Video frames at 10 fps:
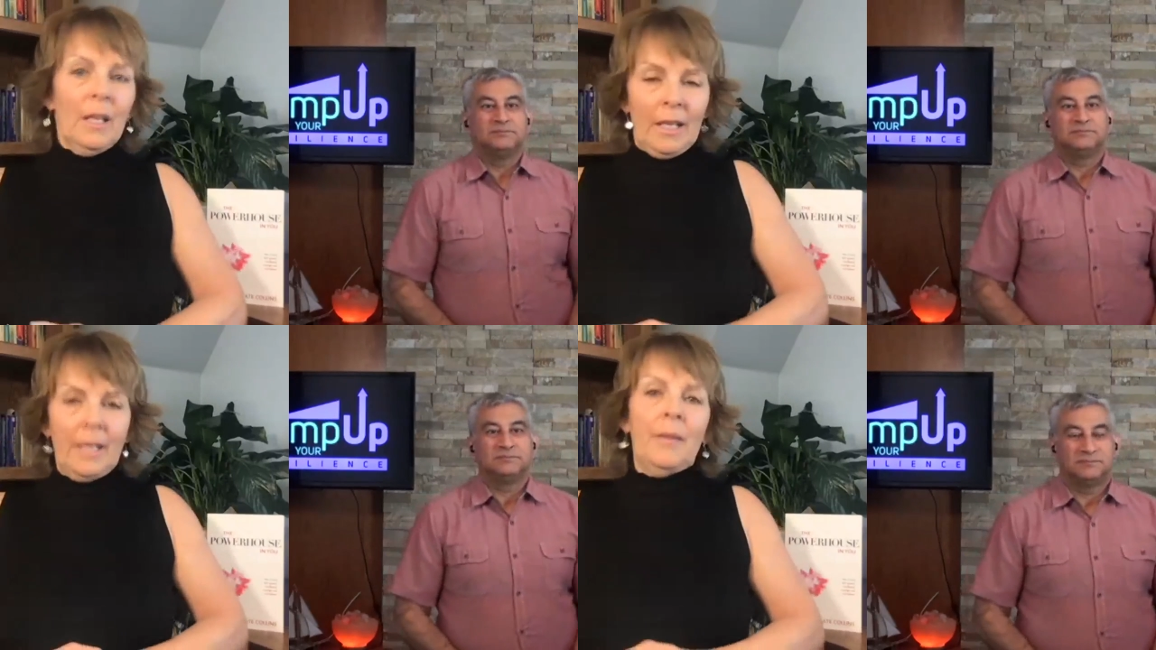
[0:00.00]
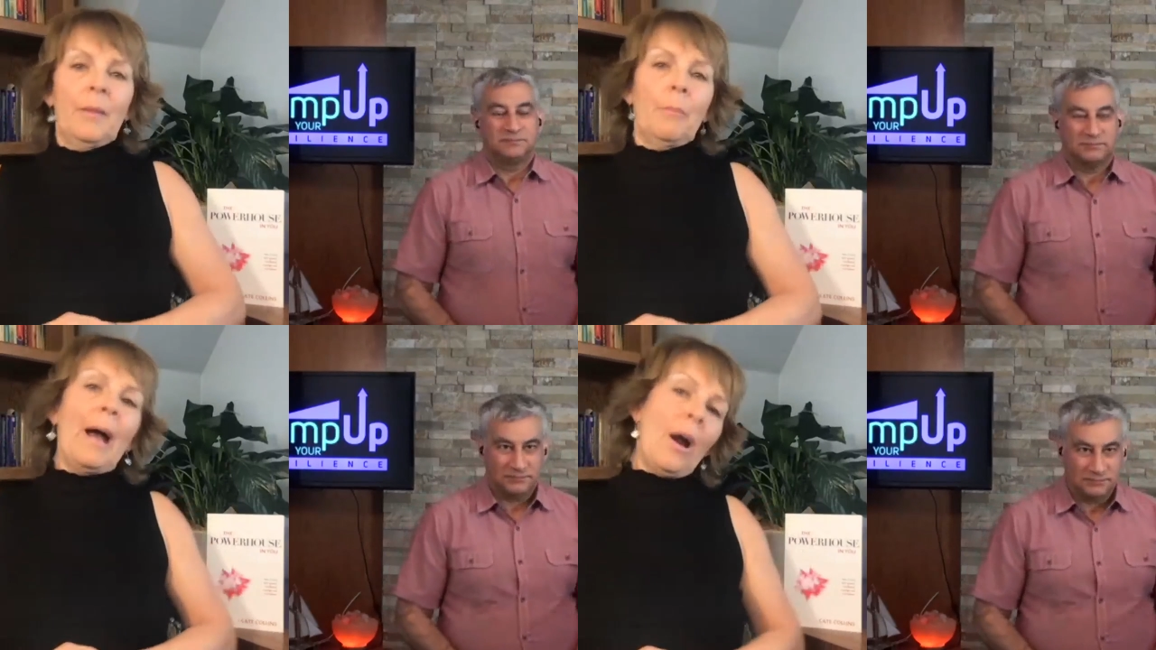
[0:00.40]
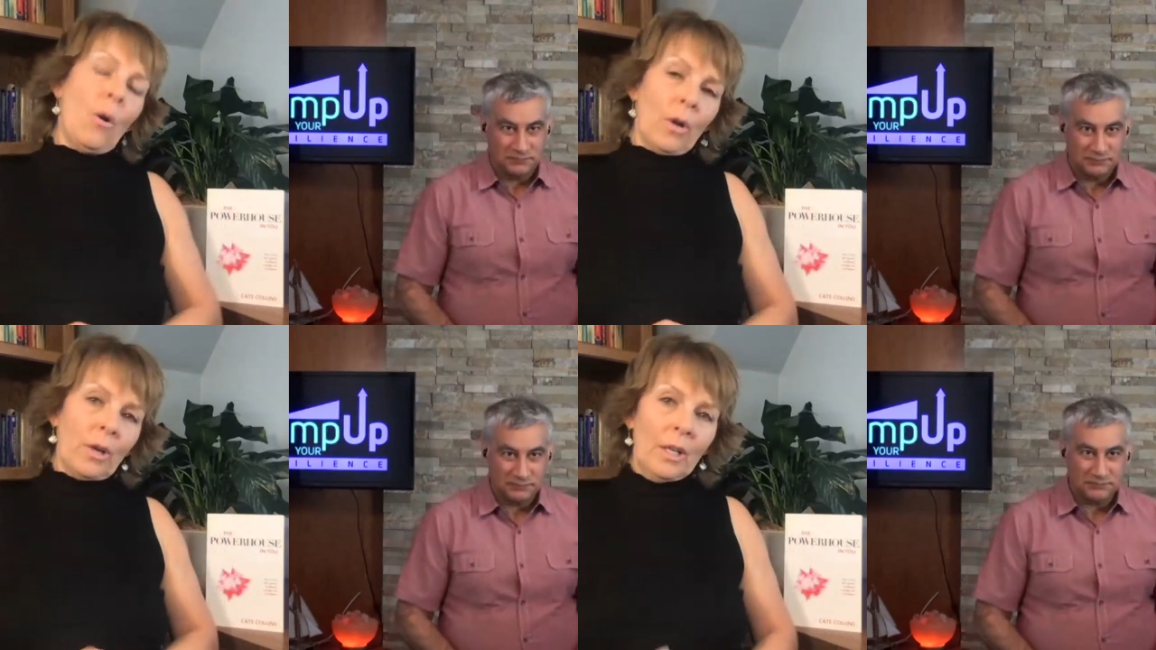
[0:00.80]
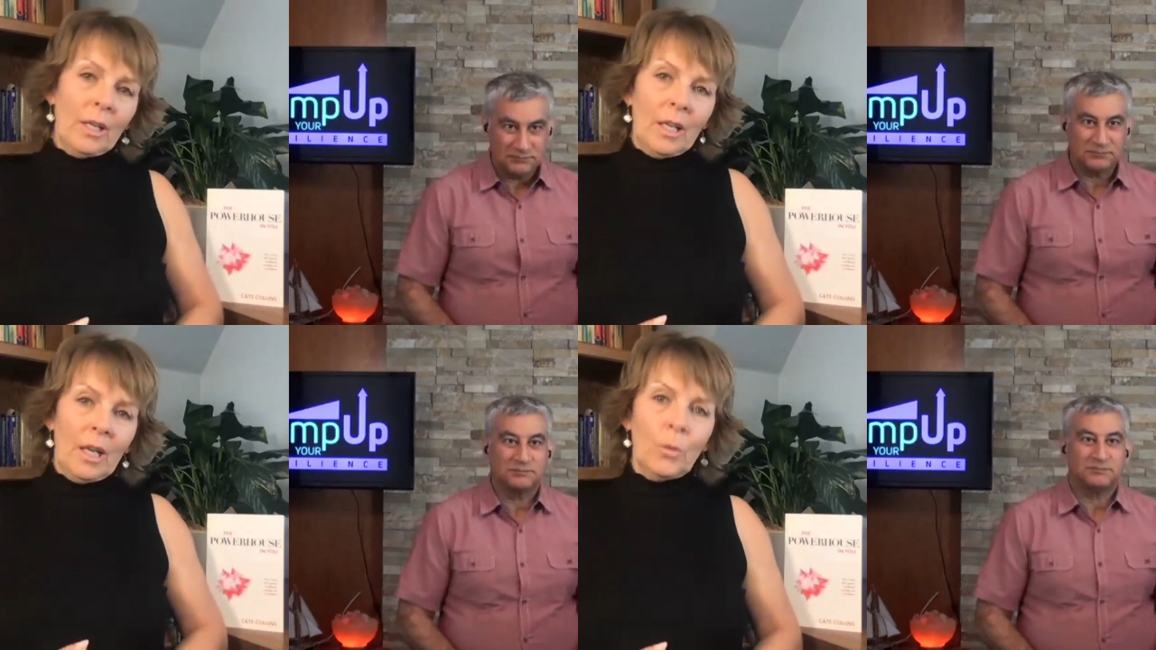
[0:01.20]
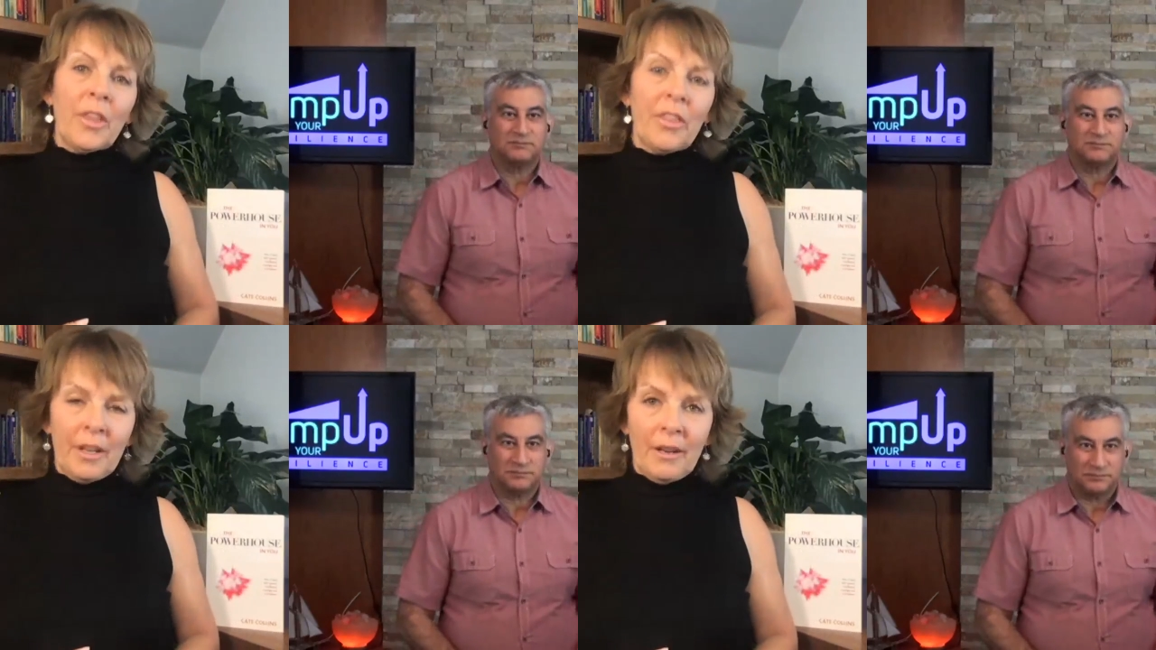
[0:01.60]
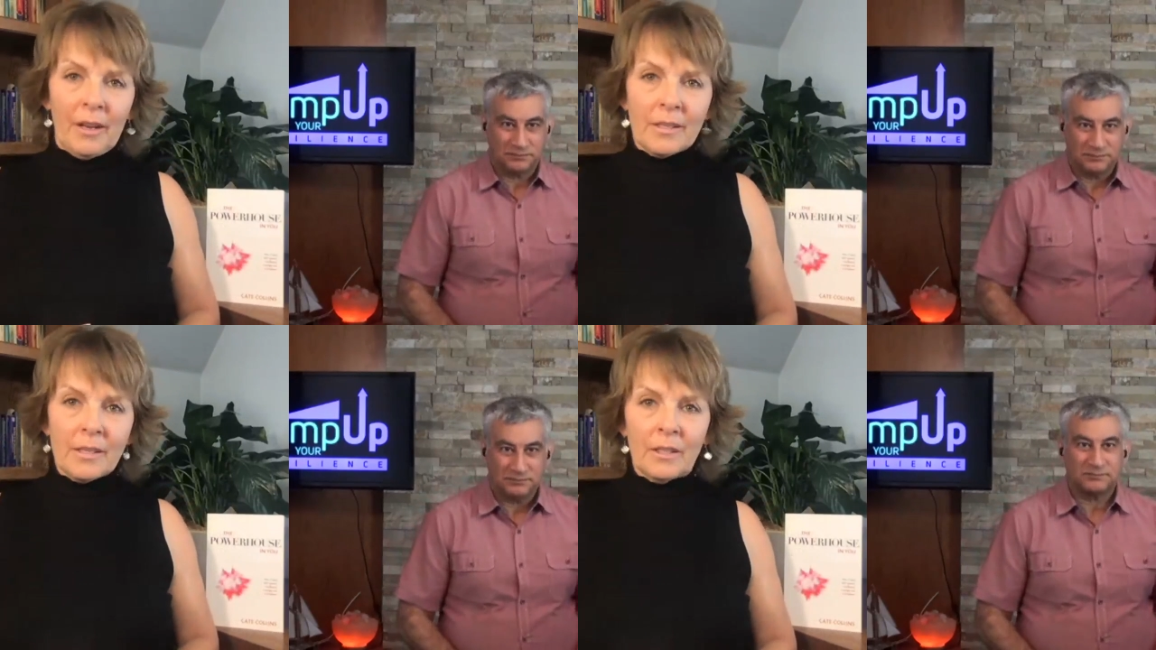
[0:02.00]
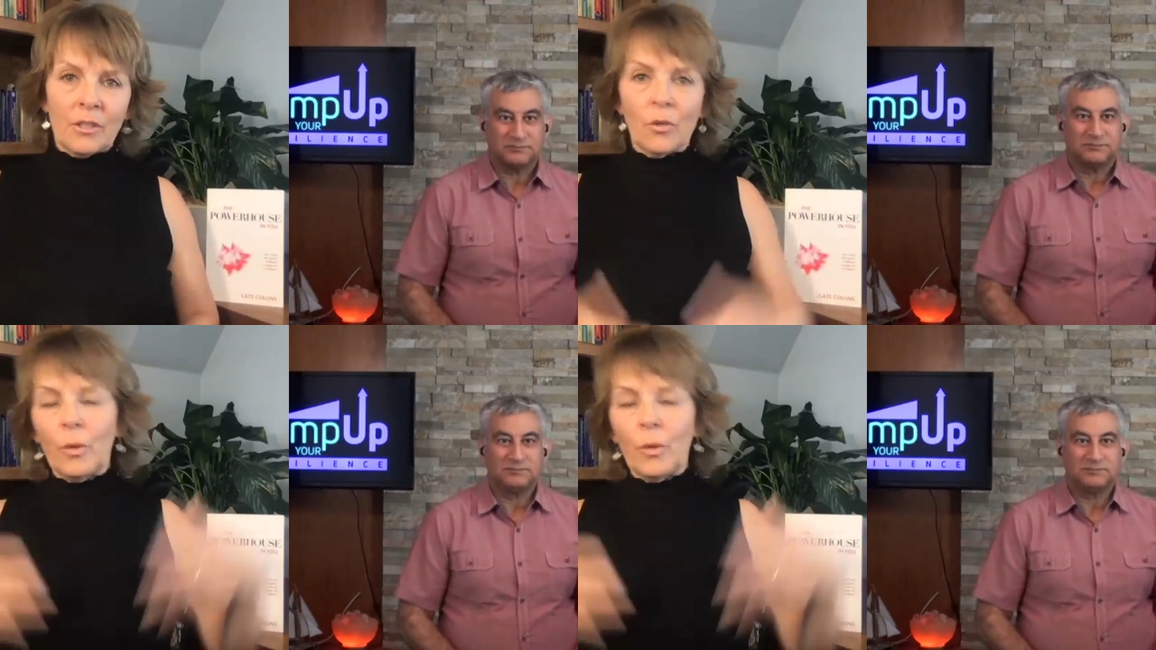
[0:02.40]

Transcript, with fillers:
Speaker 1: again, the power uh, within us. And so